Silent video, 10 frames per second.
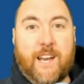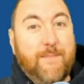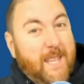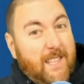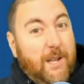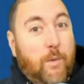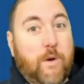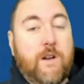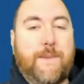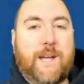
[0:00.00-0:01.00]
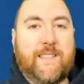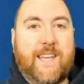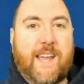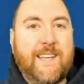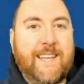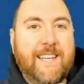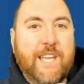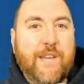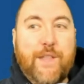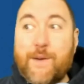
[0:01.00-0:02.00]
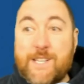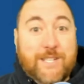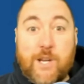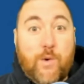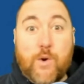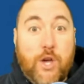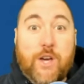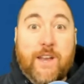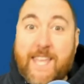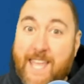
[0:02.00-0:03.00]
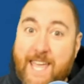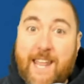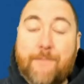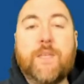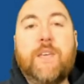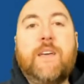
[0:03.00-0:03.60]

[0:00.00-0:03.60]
I'd be a little worried about that, even though he's so good. I get it.